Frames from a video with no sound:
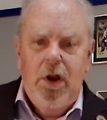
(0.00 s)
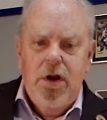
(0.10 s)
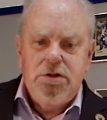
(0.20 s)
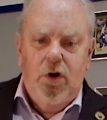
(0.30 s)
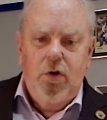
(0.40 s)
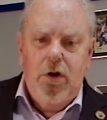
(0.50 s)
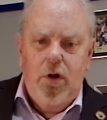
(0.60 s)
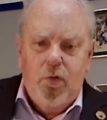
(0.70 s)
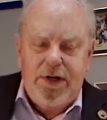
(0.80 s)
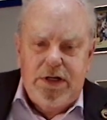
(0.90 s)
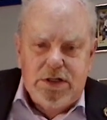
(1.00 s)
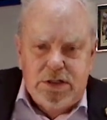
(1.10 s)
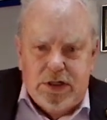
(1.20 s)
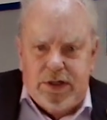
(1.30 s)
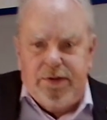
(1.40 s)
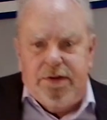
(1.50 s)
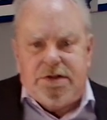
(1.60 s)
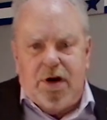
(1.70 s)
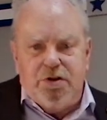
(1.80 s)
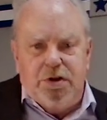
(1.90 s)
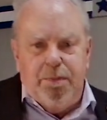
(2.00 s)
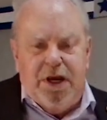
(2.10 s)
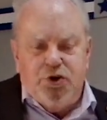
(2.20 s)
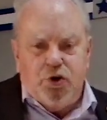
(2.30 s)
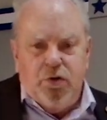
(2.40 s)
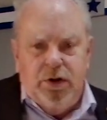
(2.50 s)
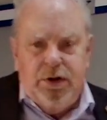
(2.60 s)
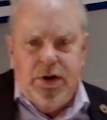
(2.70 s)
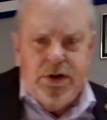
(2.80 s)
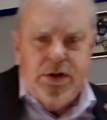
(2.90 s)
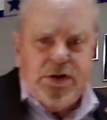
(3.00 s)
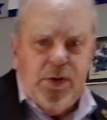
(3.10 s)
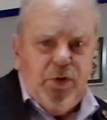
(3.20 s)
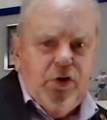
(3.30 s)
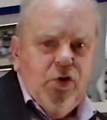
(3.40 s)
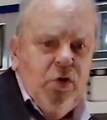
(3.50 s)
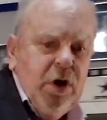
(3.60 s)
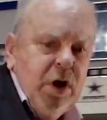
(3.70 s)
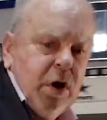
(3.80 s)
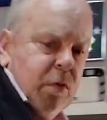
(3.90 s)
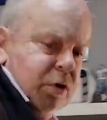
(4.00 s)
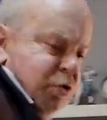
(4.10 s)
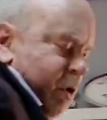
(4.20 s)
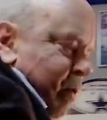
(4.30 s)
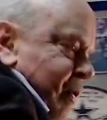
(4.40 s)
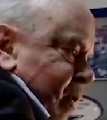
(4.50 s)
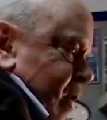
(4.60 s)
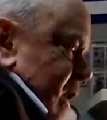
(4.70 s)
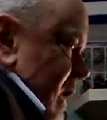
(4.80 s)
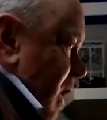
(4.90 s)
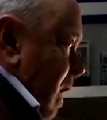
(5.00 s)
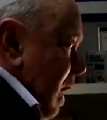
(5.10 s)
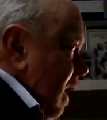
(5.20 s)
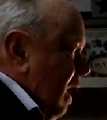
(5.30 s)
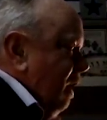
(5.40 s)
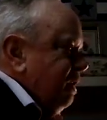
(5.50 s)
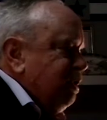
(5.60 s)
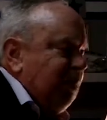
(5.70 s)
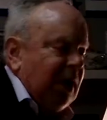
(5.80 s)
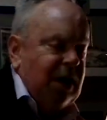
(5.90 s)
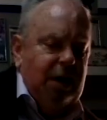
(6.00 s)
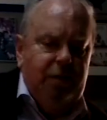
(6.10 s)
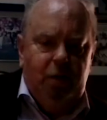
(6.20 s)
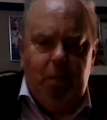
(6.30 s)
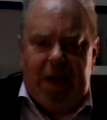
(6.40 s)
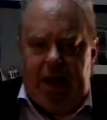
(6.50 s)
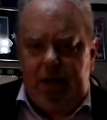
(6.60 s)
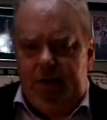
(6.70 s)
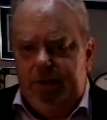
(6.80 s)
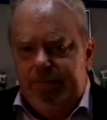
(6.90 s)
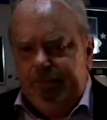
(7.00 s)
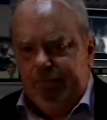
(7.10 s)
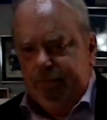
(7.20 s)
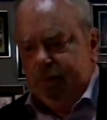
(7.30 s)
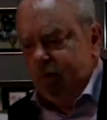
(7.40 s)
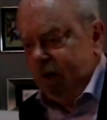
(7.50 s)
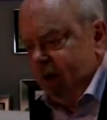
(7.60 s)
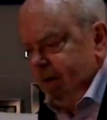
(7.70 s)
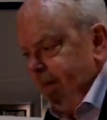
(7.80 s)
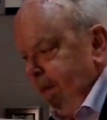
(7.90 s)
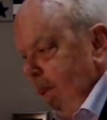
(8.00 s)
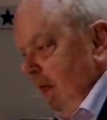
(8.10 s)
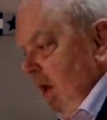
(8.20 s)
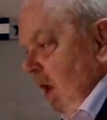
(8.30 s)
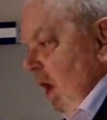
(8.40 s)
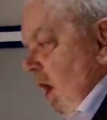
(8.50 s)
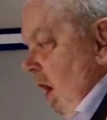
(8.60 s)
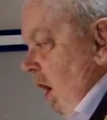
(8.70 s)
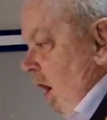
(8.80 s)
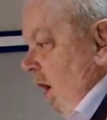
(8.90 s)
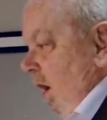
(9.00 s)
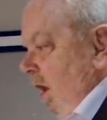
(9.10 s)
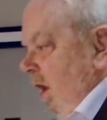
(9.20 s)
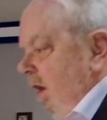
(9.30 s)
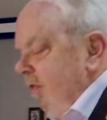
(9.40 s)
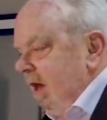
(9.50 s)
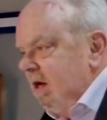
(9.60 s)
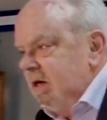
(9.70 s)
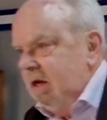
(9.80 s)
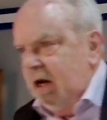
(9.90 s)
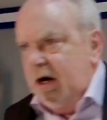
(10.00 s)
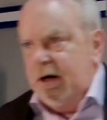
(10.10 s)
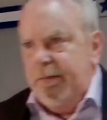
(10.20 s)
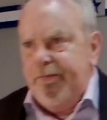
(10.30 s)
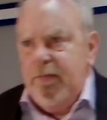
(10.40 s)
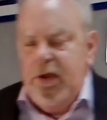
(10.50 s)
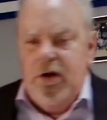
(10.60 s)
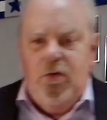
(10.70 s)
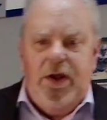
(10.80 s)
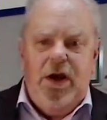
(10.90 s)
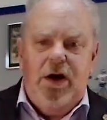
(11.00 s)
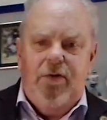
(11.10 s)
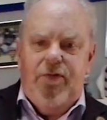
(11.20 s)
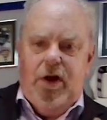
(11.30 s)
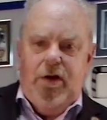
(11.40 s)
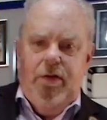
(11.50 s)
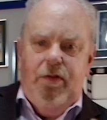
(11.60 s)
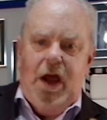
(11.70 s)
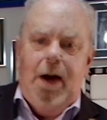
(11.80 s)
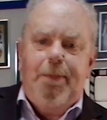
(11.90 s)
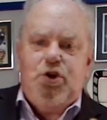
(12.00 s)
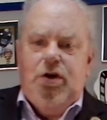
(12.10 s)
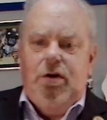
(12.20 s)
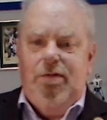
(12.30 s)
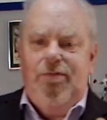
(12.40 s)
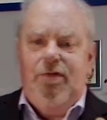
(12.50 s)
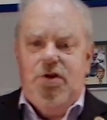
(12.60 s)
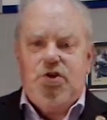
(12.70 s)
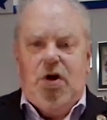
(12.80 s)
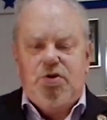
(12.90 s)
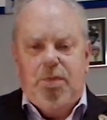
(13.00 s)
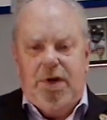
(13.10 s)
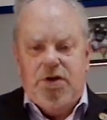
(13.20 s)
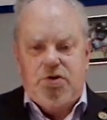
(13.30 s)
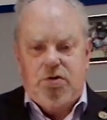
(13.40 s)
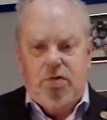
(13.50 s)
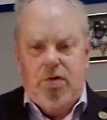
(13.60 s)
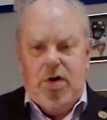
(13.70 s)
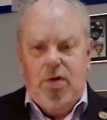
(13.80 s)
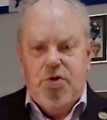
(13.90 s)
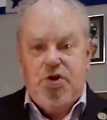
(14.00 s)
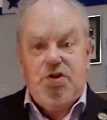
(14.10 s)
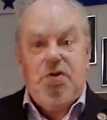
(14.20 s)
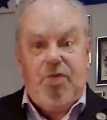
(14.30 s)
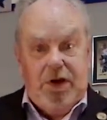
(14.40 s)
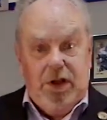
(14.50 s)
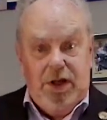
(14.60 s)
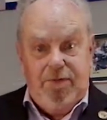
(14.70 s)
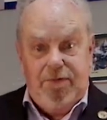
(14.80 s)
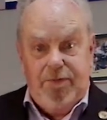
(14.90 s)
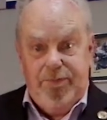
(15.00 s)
so one is the sergeant major, someone who walks around with their hands behind their back. Okay. And then, we have the opposite of the sergeant major, which is the fig leaf.